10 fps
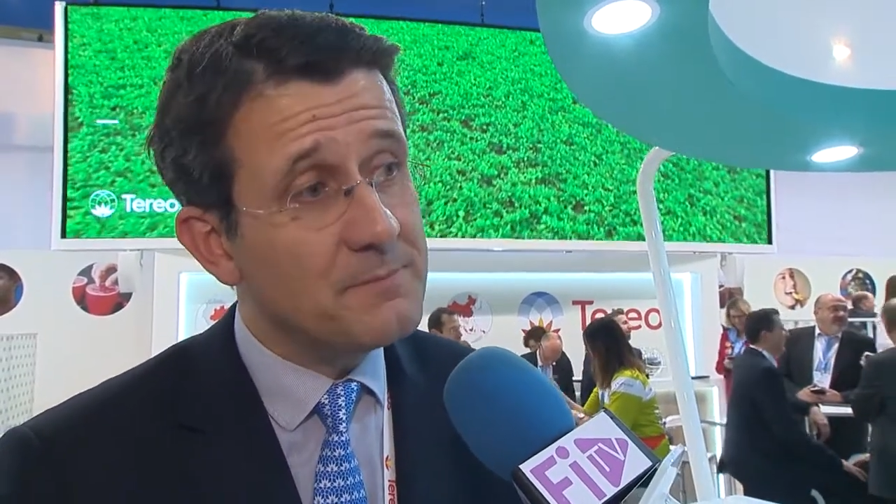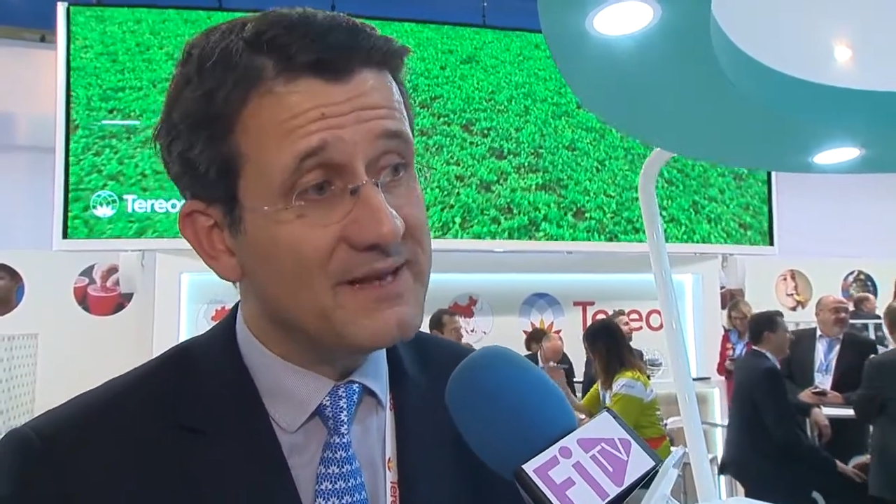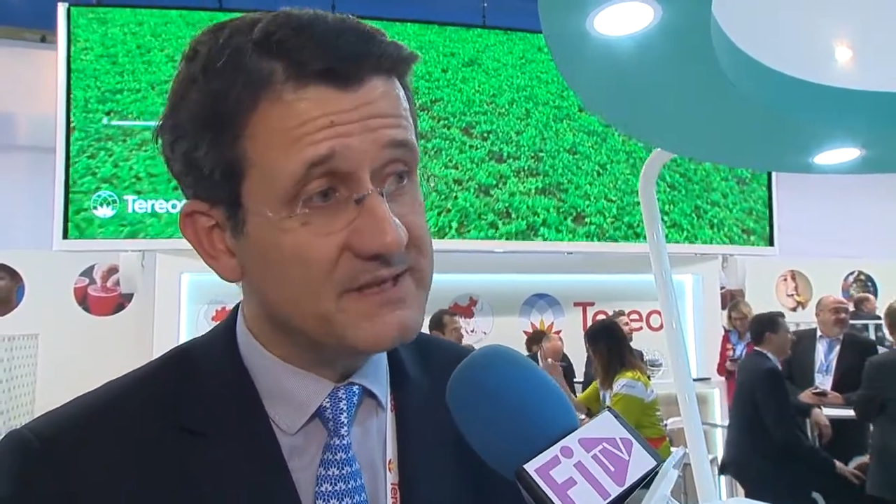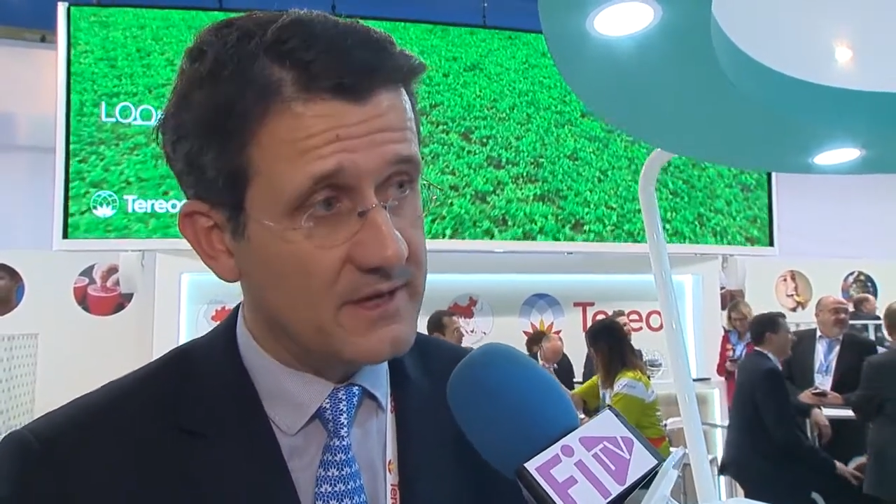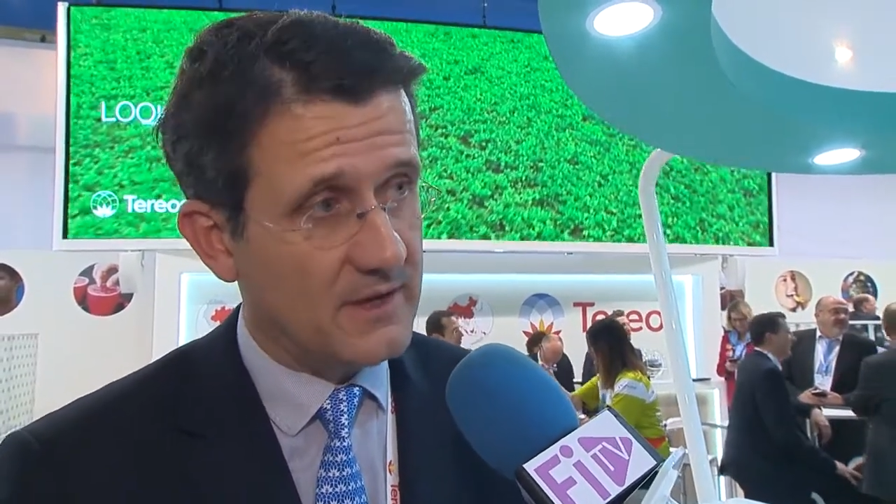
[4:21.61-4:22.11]

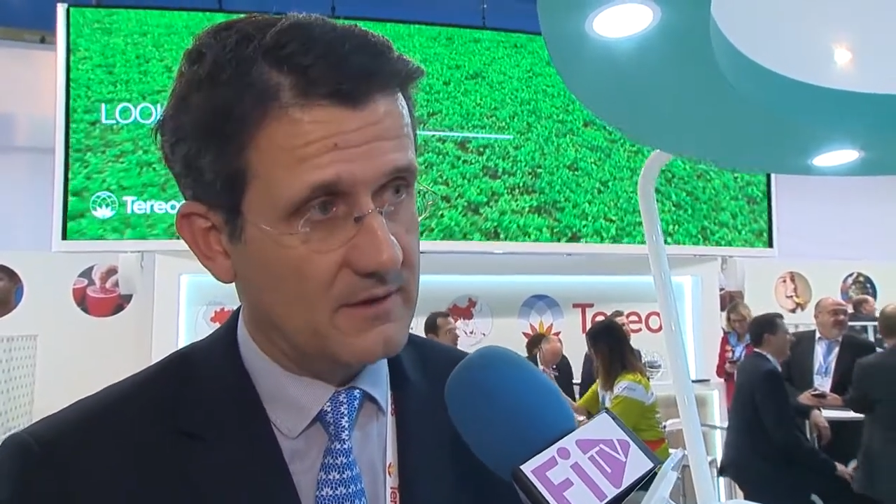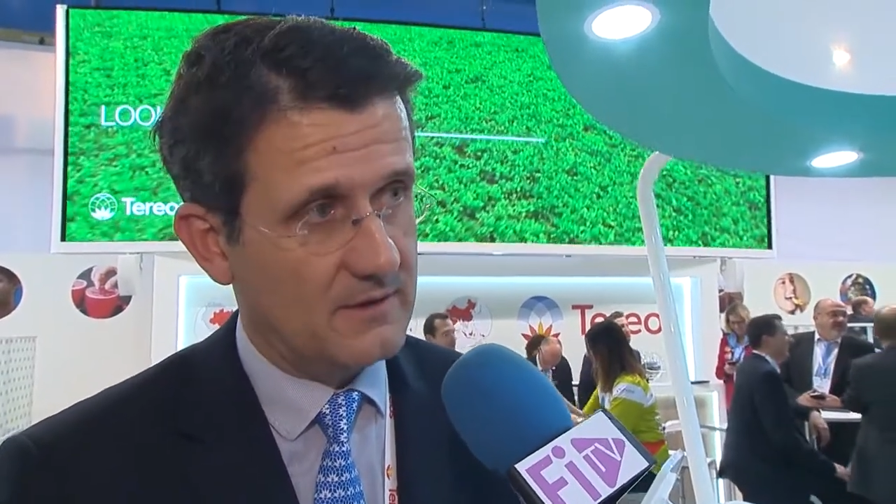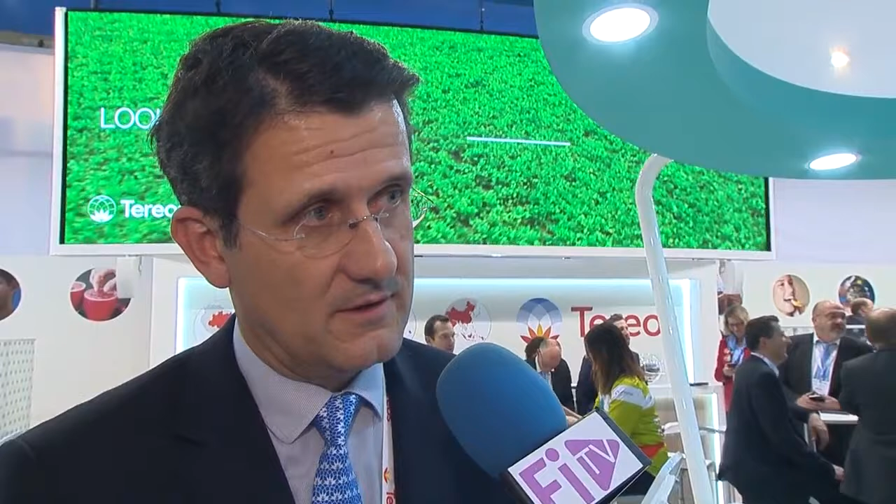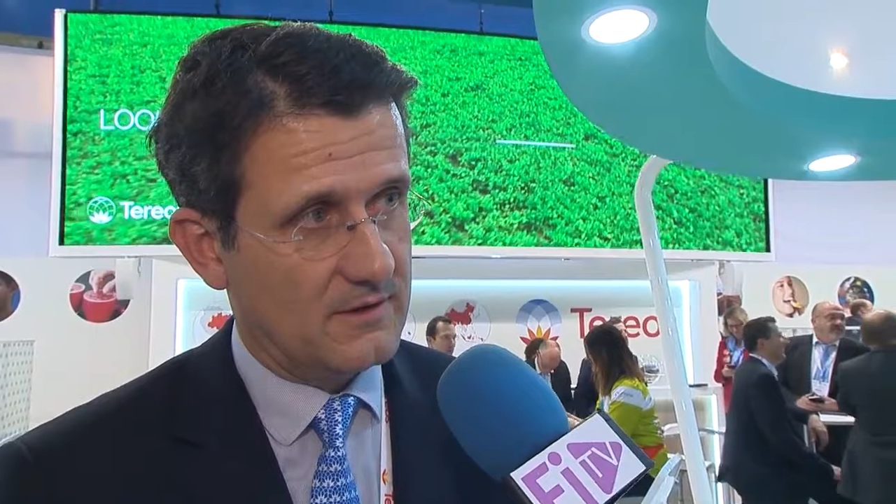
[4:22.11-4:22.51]
demanding